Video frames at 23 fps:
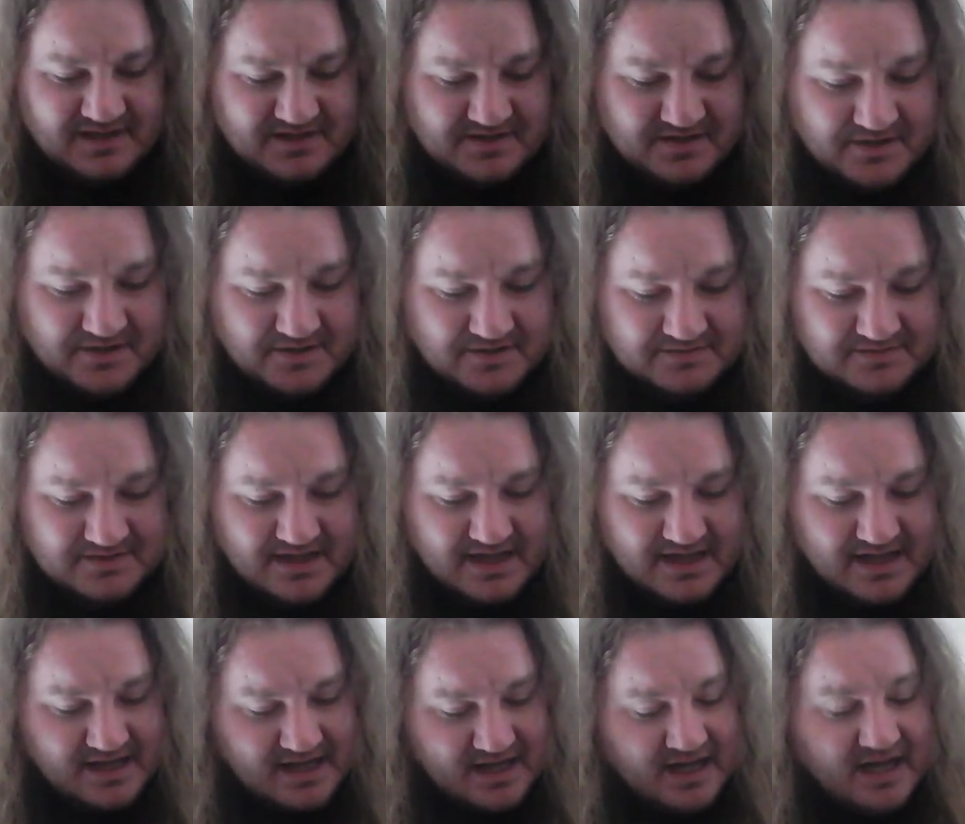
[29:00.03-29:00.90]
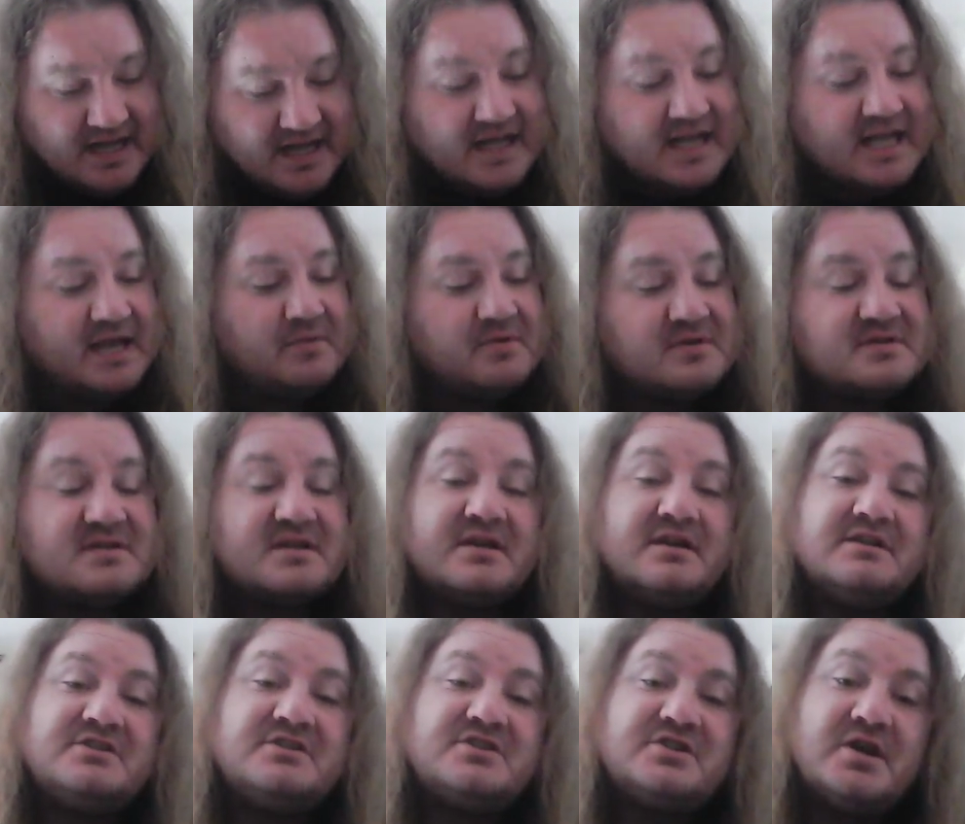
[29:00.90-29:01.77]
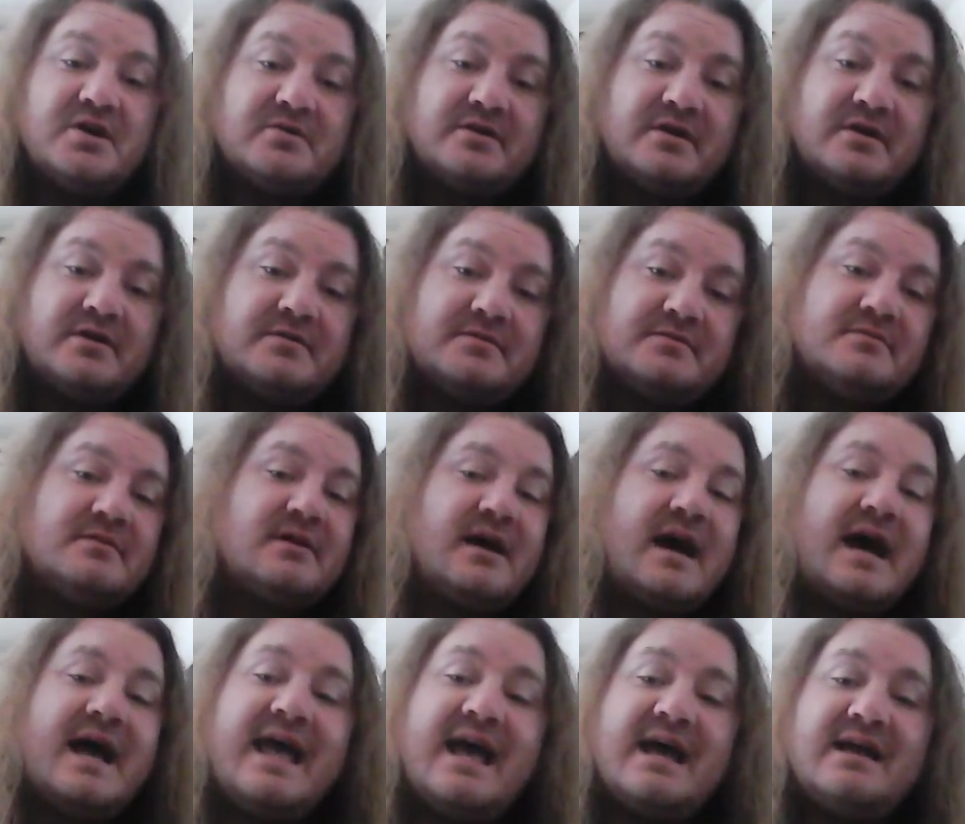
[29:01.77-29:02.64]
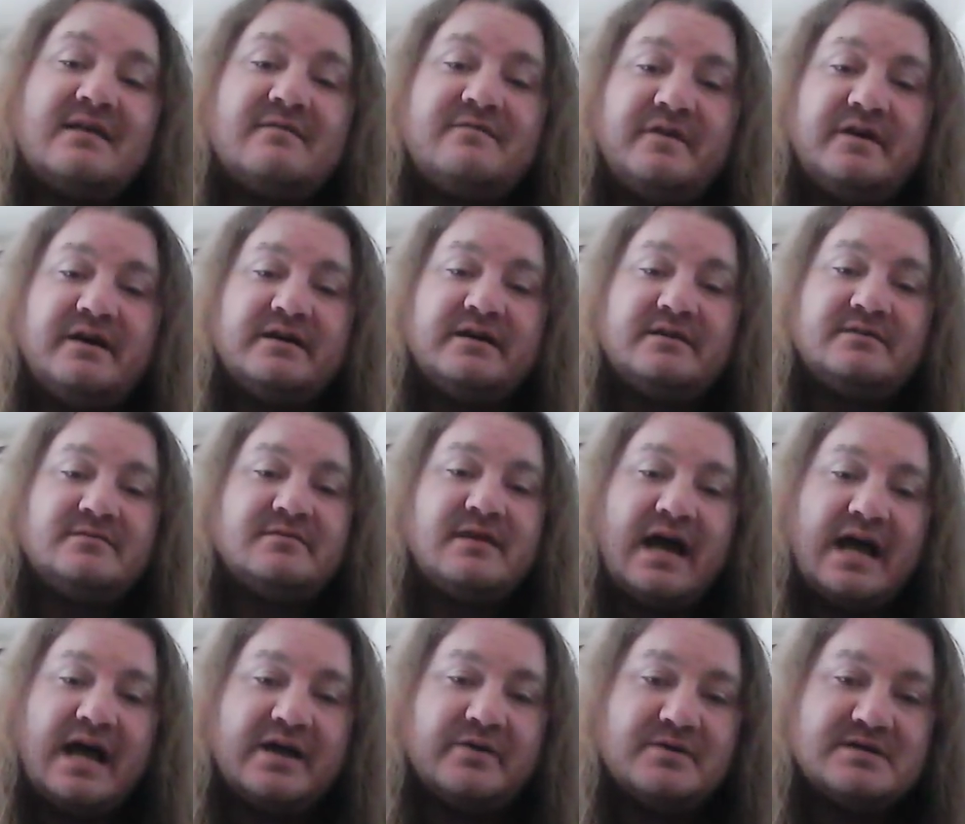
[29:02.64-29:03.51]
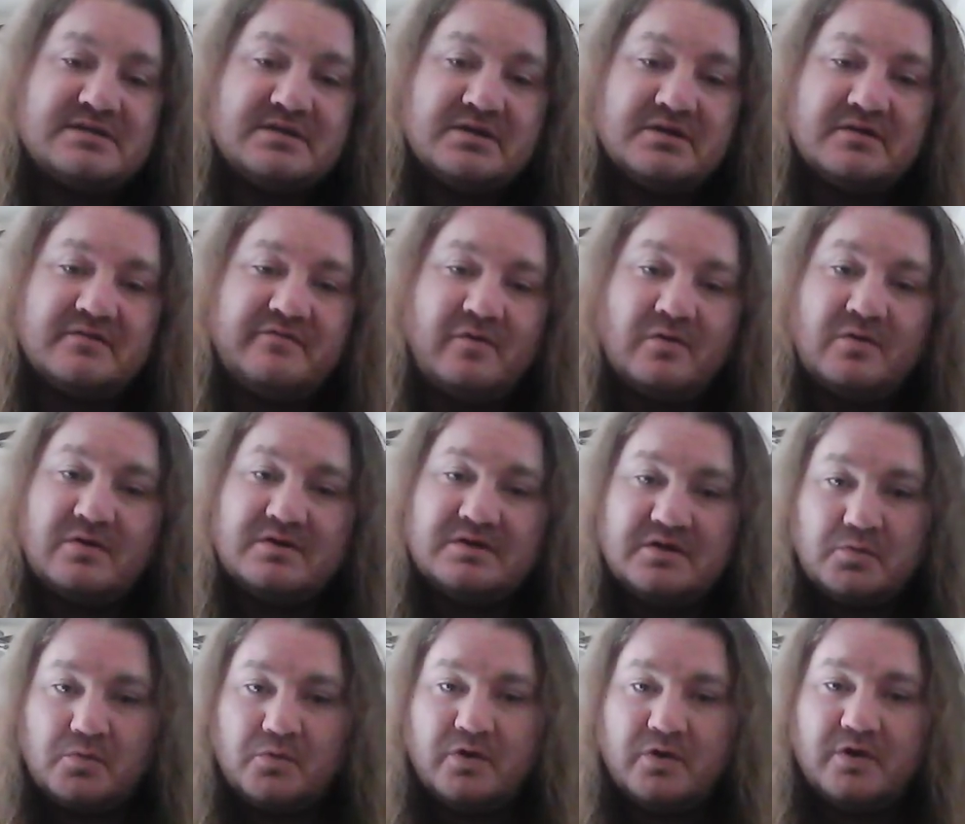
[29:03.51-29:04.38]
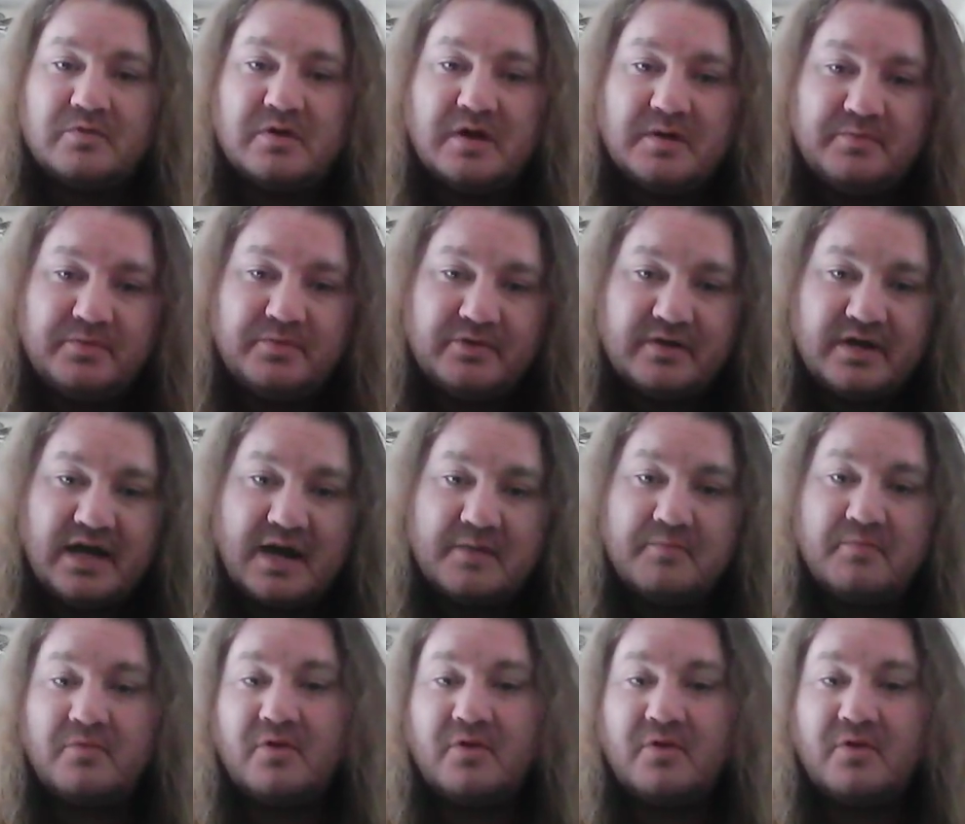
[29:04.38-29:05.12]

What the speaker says: So, it was a good show, though. I had fun. I always look forward to the Royal Rumble,